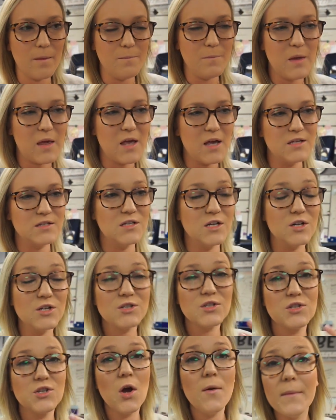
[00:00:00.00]
because there are
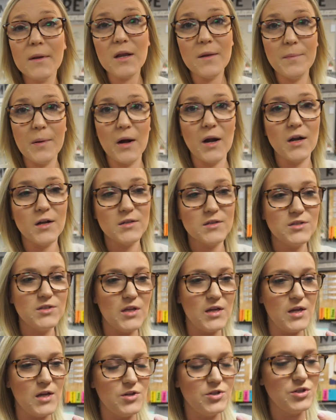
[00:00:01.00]
so many parts
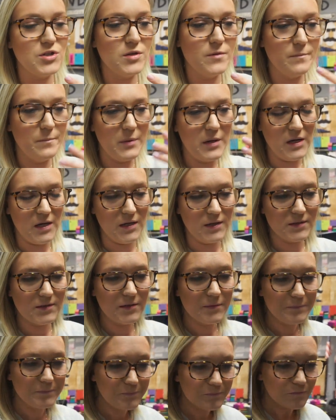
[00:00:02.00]
to each piece.